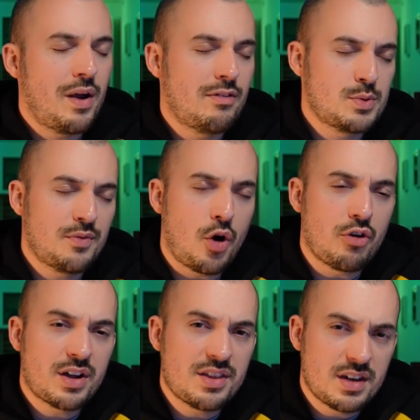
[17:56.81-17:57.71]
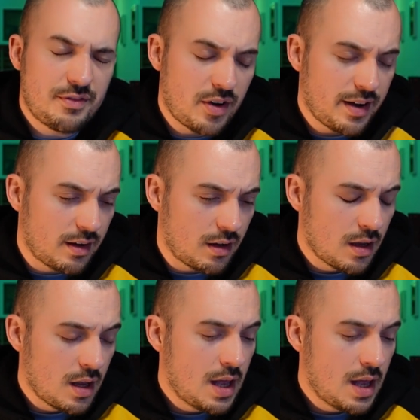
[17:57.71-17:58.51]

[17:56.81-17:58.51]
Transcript: Whereas with Orikan the Diviner,